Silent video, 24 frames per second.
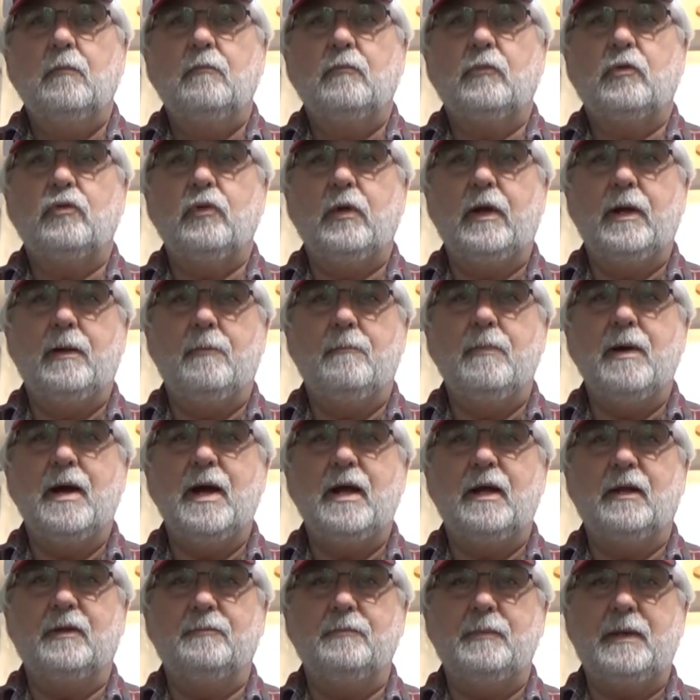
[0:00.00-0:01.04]
create a
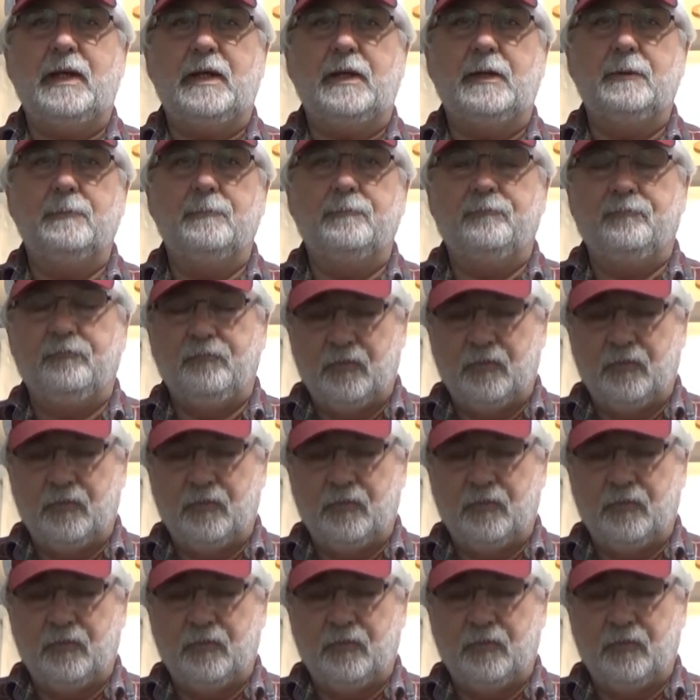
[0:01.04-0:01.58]
mild meat.